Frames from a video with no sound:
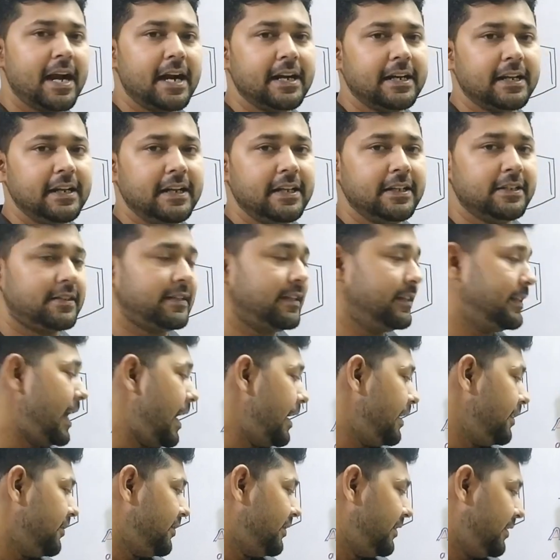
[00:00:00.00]
catalyst,
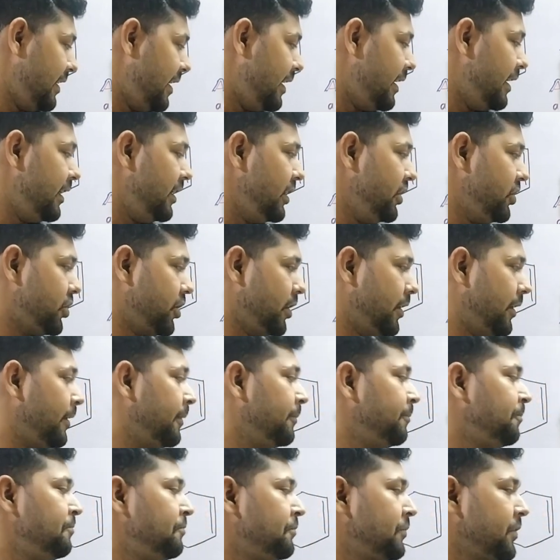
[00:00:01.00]
that is syn
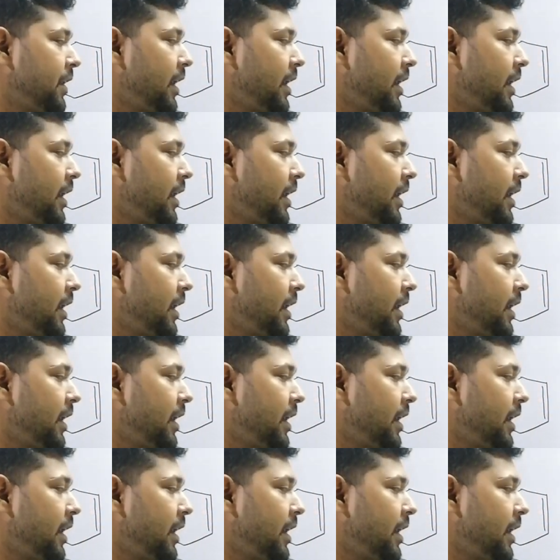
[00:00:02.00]
addition,